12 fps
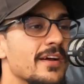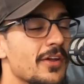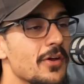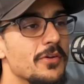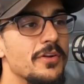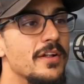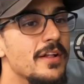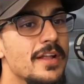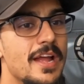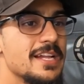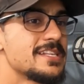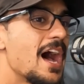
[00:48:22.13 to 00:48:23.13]
I know
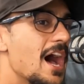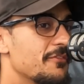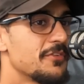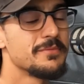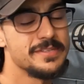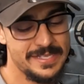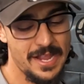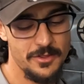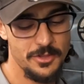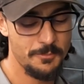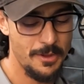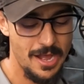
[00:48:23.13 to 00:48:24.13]
it's hard for him to stay
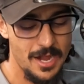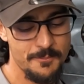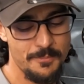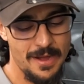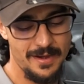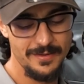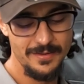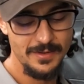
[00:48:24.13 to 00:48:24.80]
on the park, but